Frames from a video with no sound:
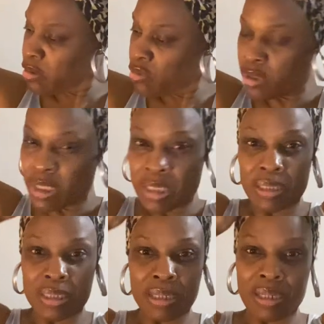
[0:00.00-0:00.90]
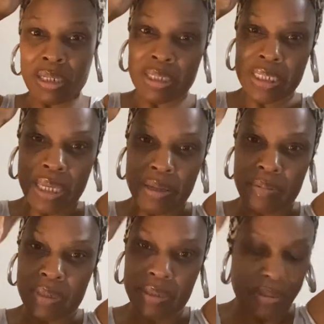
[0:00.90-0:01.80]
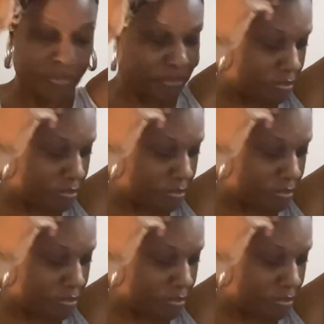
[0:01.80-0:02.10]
You can either tuck it and take up, um,